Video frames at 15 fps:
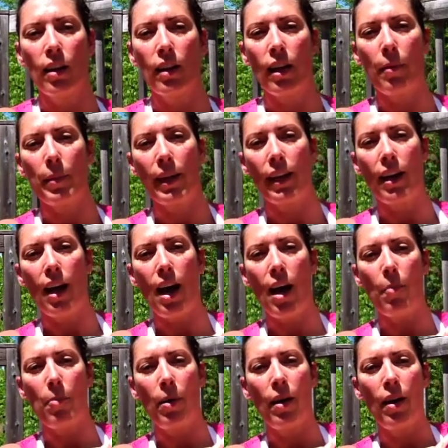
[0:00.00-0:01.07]
coming
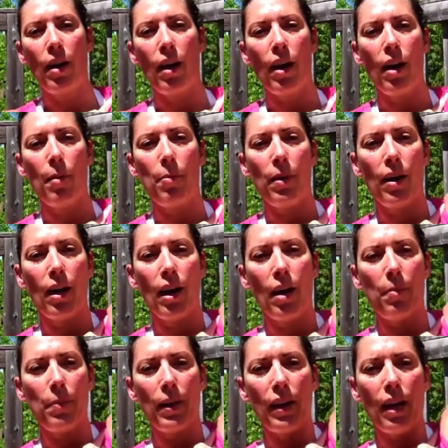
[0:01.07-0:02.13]
up, up,
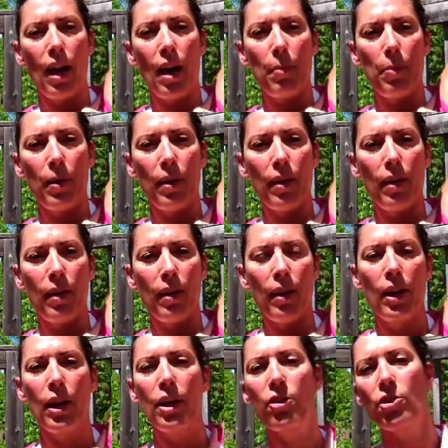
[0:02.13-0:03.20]
up, and up,
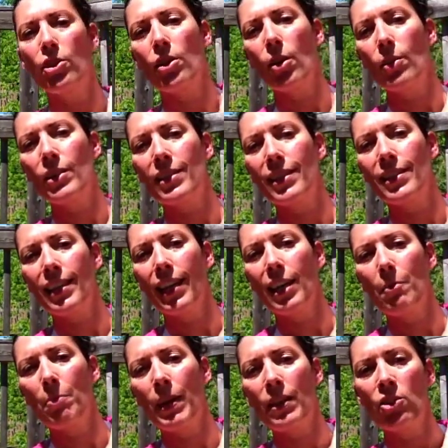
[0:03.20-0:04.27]
do you notice it's
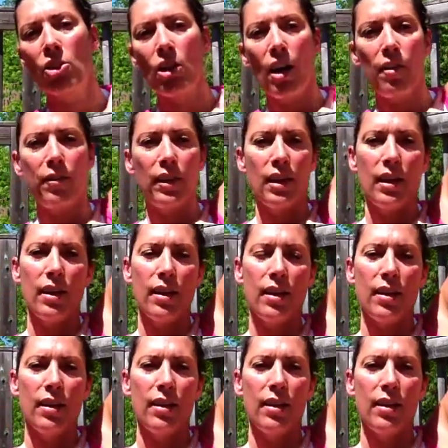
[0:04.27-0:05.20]
getting pinched off in here?